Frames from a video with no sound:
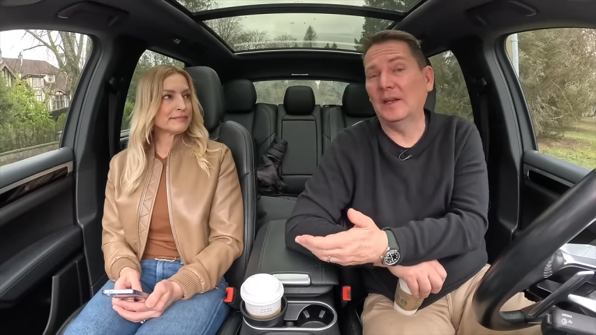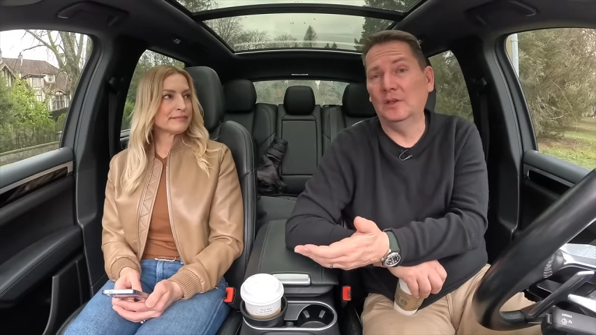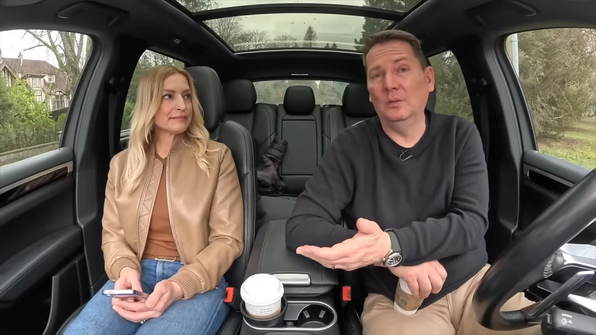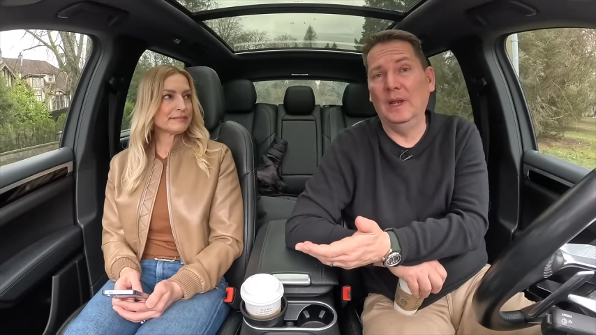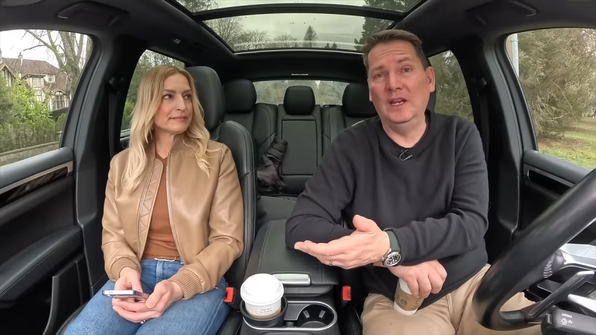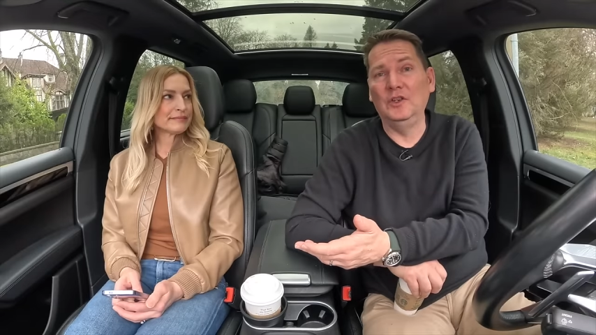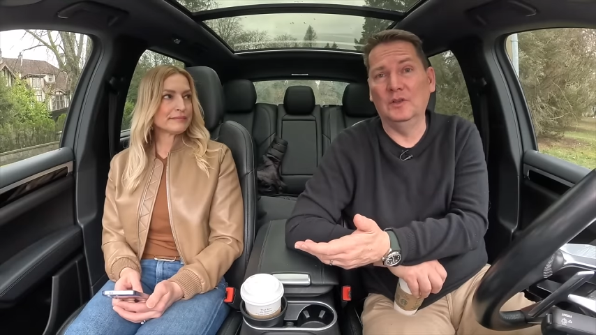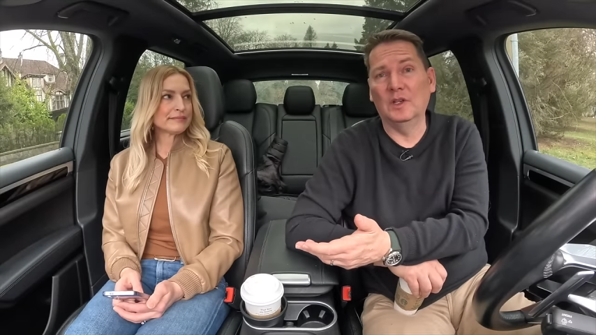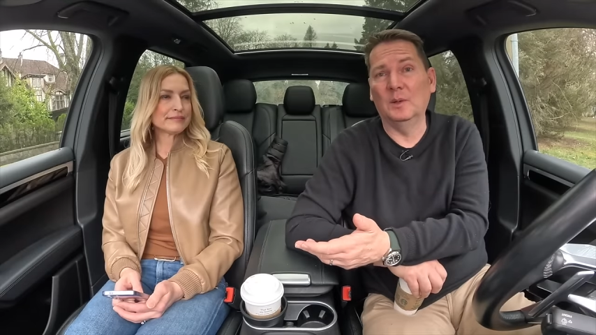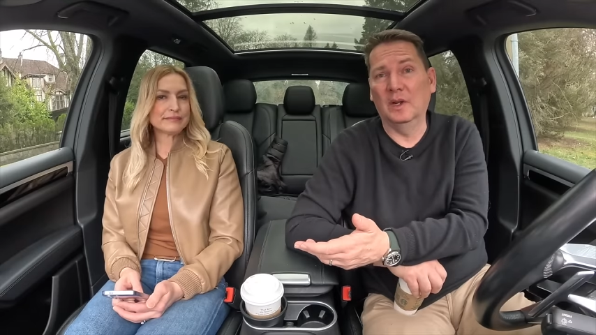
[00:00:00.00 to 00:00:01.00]
Speaker 1: to engines
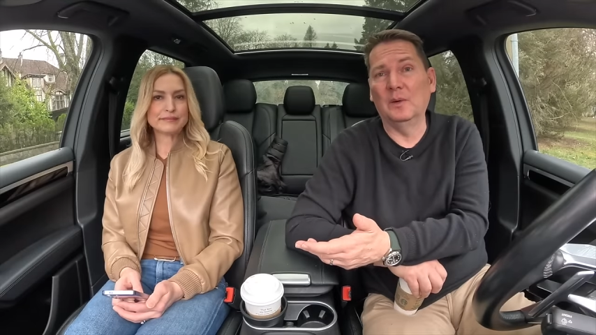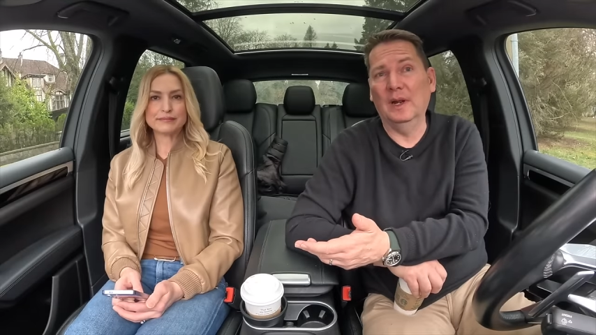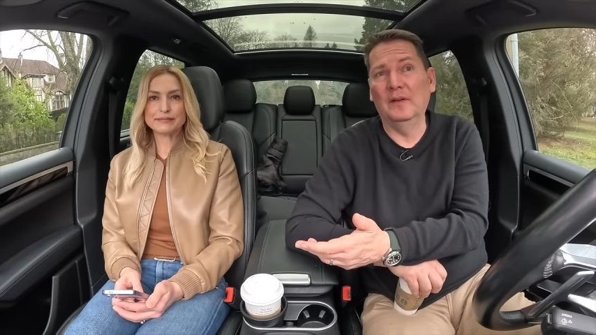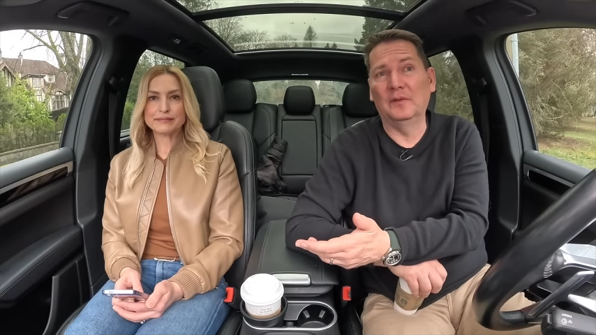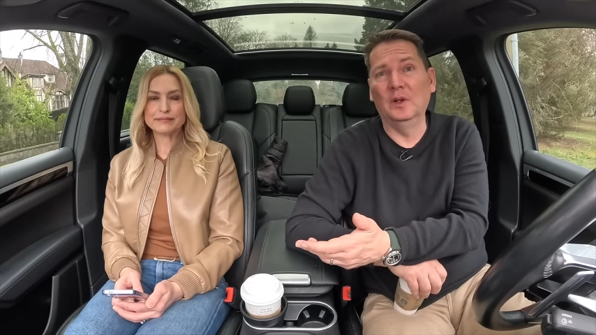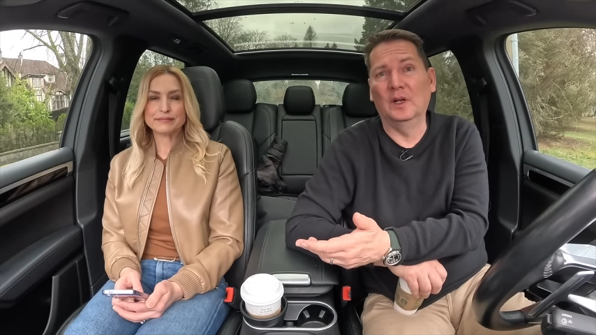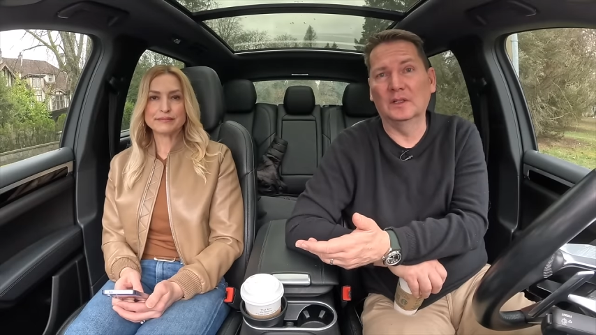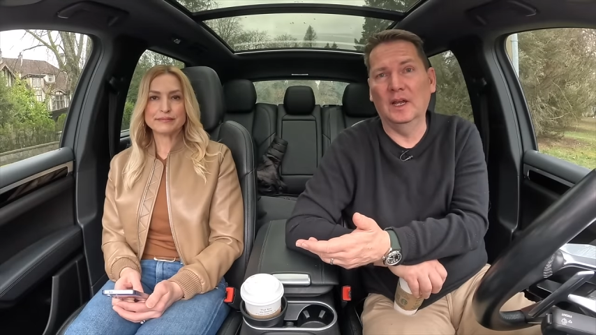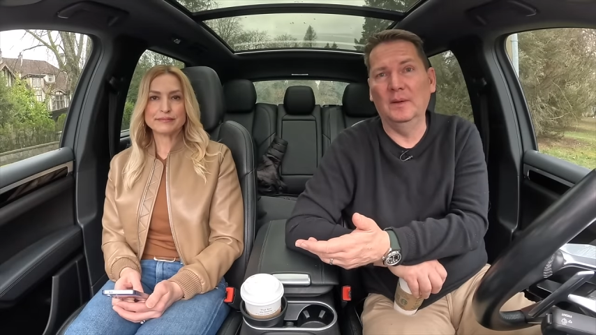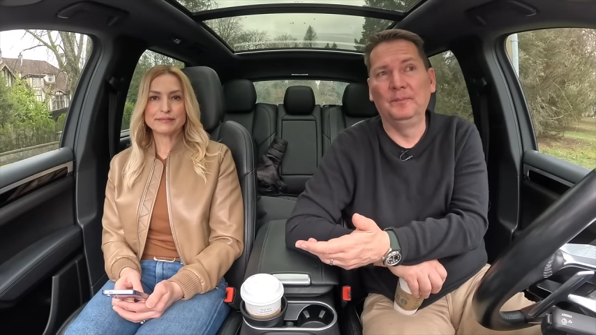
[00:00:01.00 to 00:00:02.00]
that have been around for a long
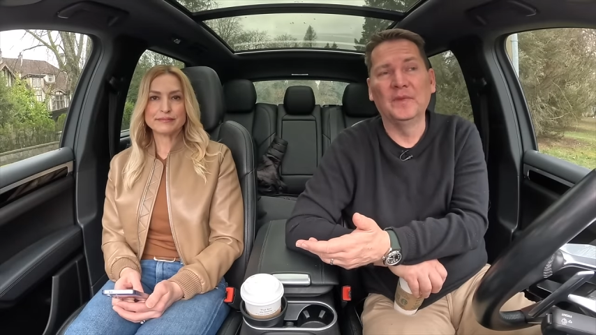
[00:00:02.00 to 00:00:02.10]
time.